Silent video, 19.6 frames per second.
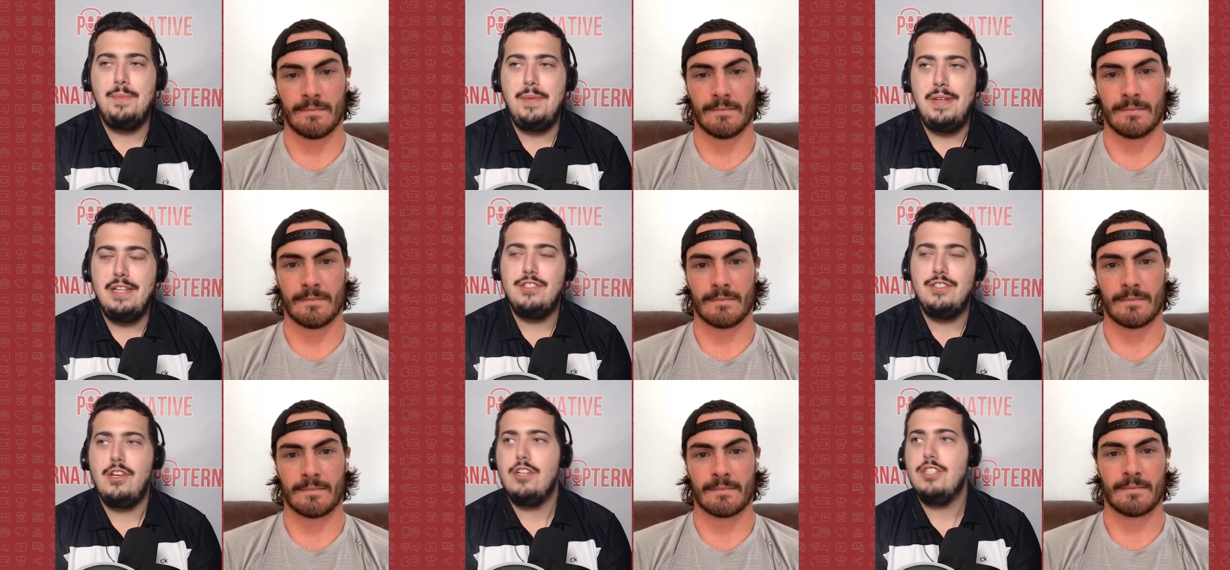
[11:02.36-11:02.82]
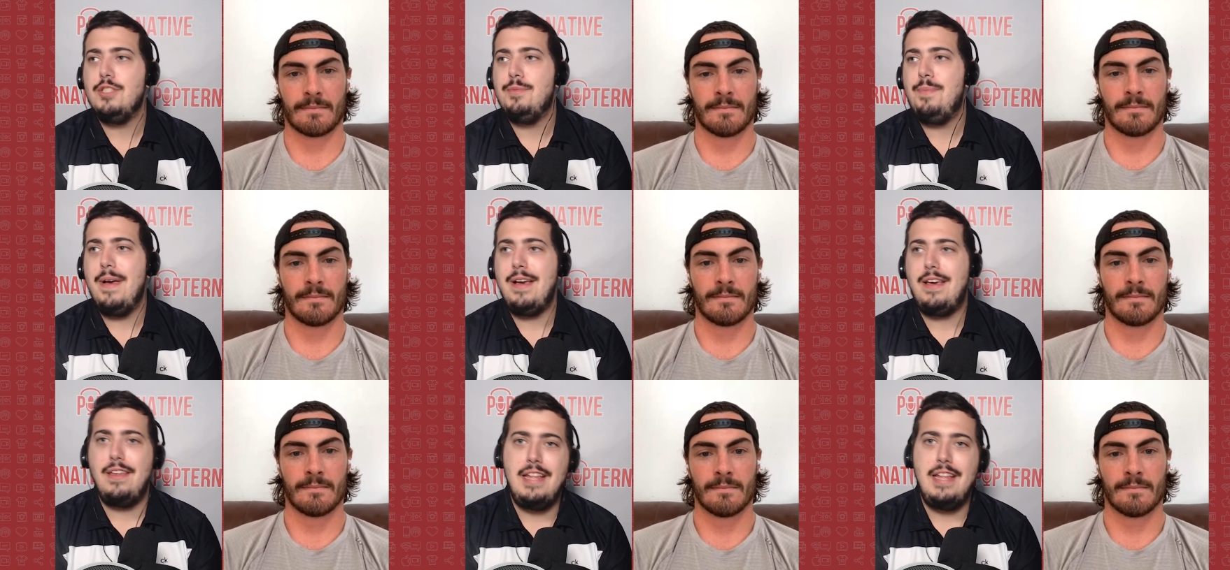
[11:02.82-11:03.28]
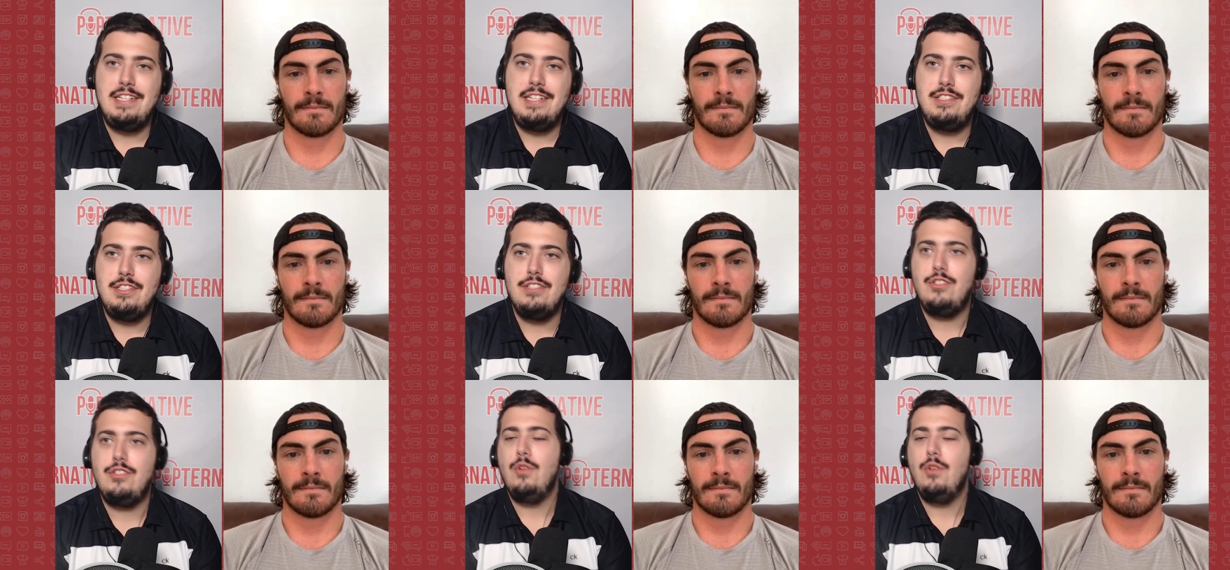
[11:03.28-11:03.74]
Speaker 1: media, it's all
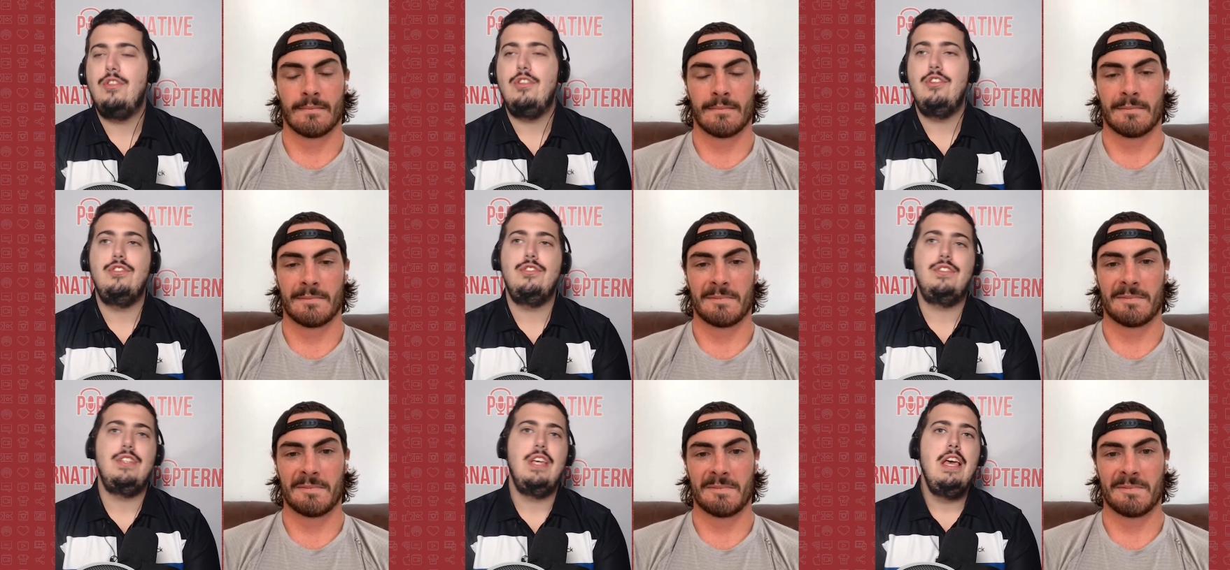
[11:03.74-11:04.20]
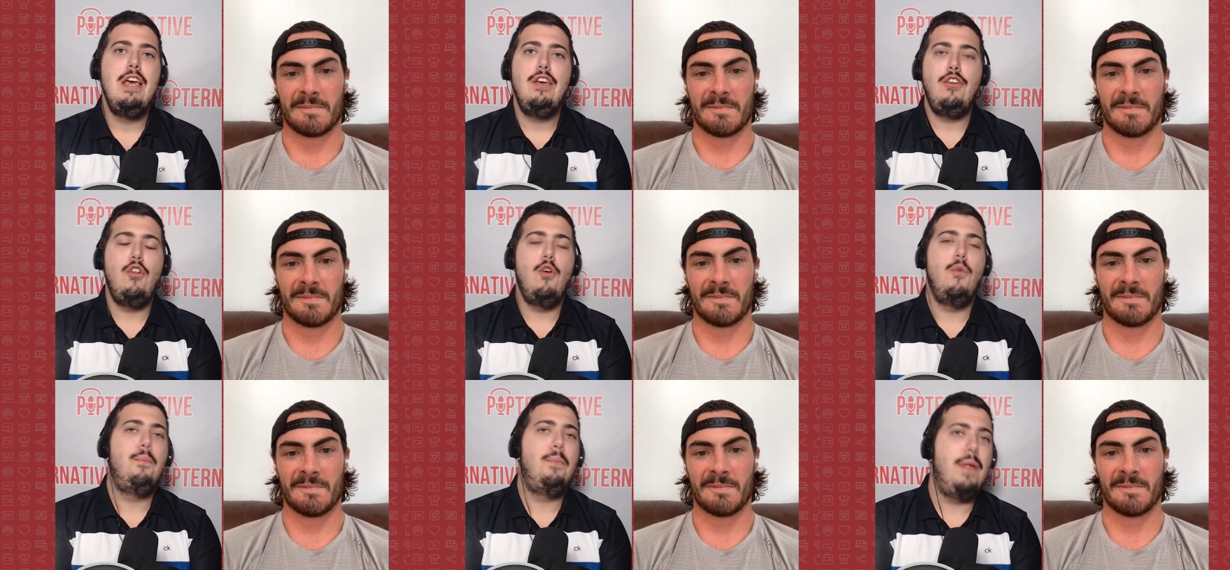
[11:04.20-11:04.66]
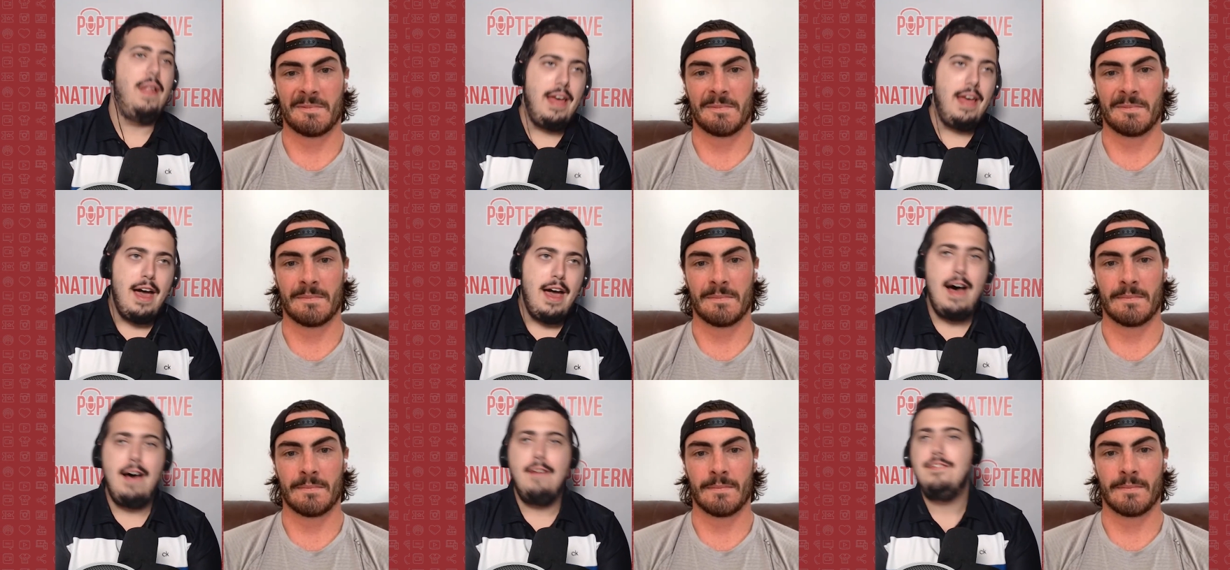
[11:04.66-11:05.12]
speculations. You know, there's, you know,
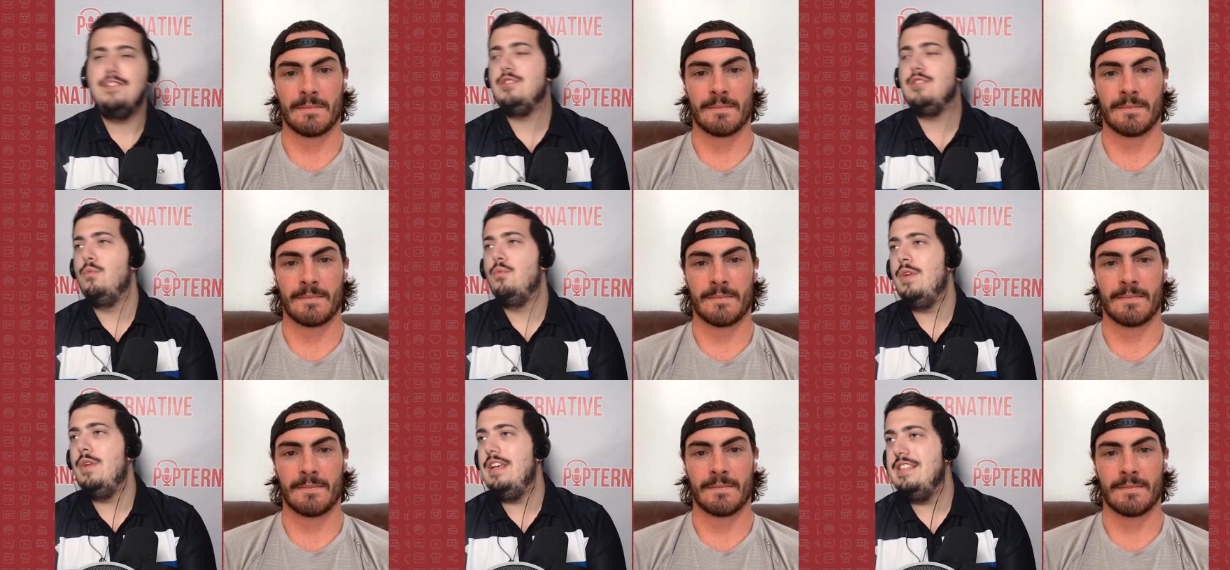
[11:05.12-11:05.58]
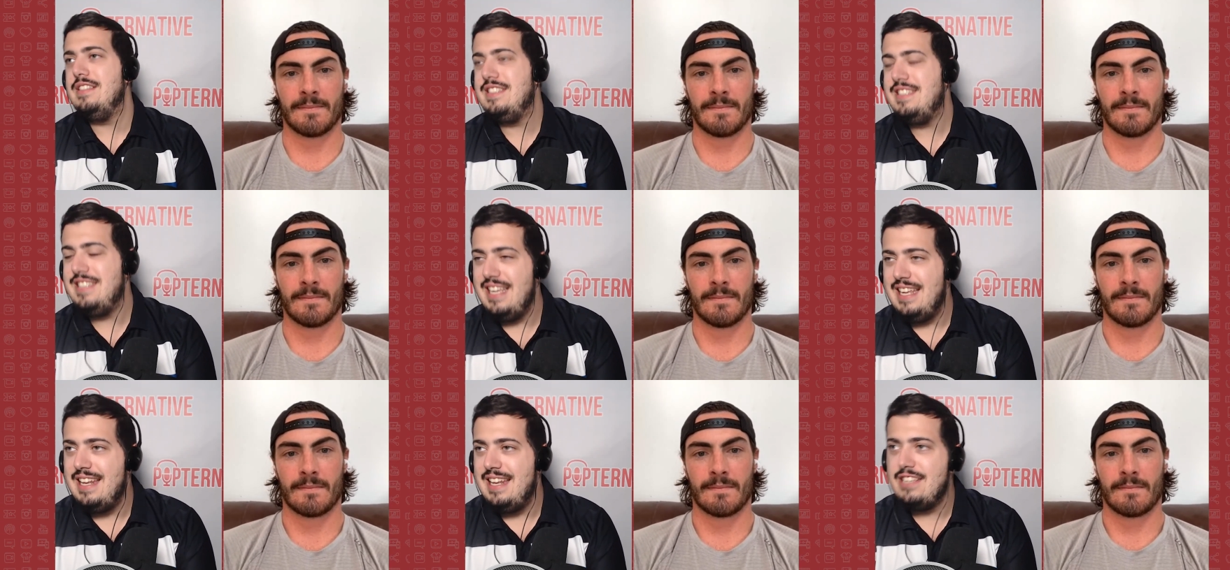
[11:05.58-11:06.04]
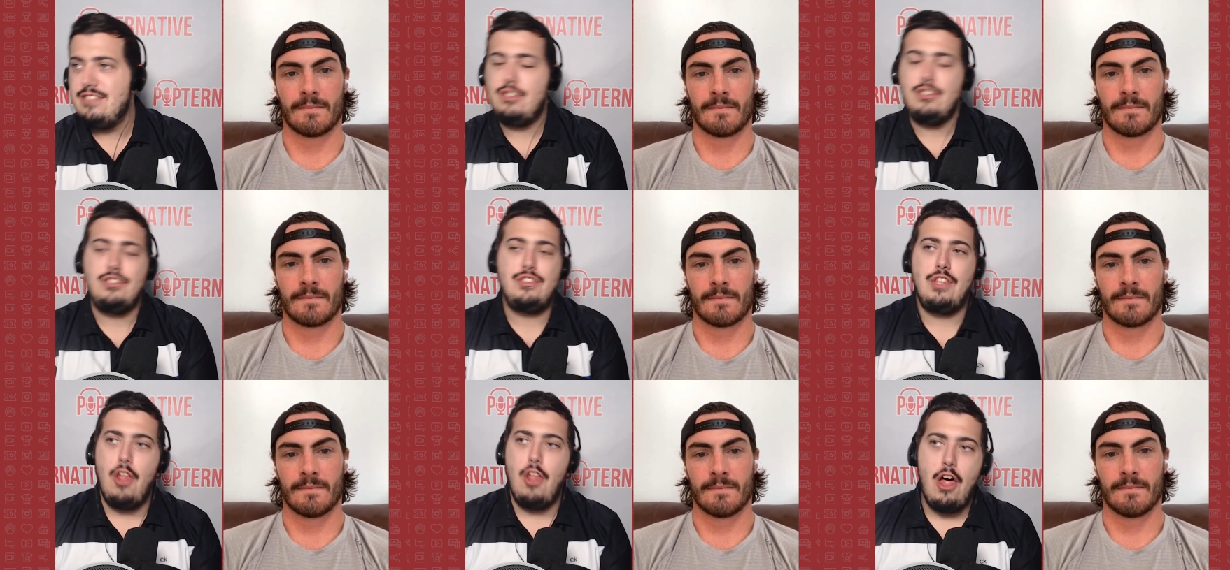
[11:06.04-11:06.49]
playoffs, reseedings.
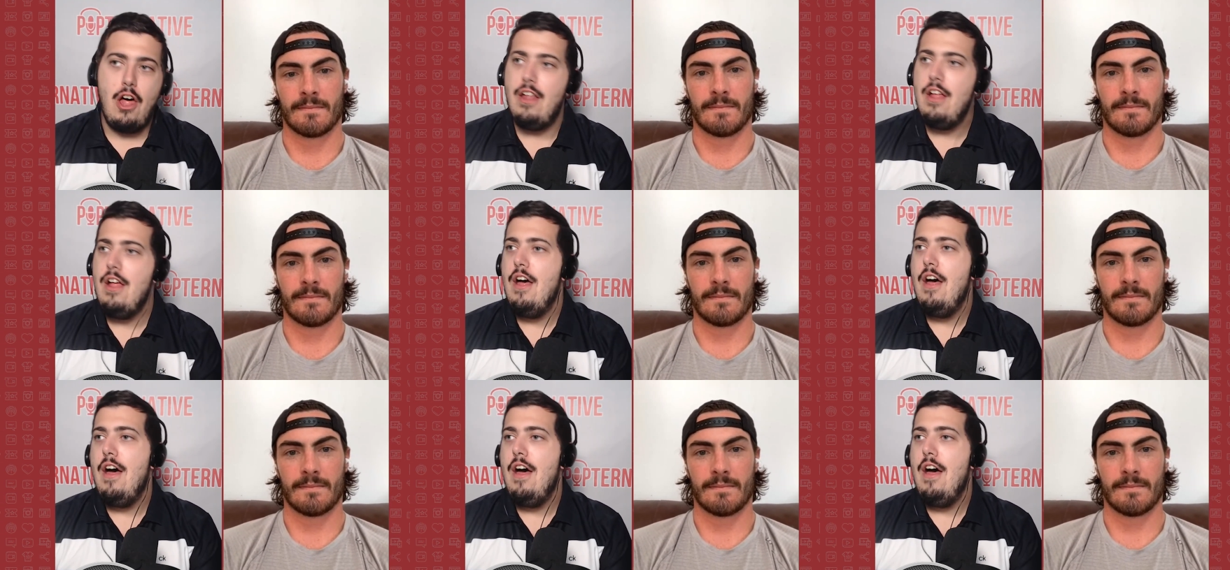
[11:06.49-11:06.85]
There's a lot.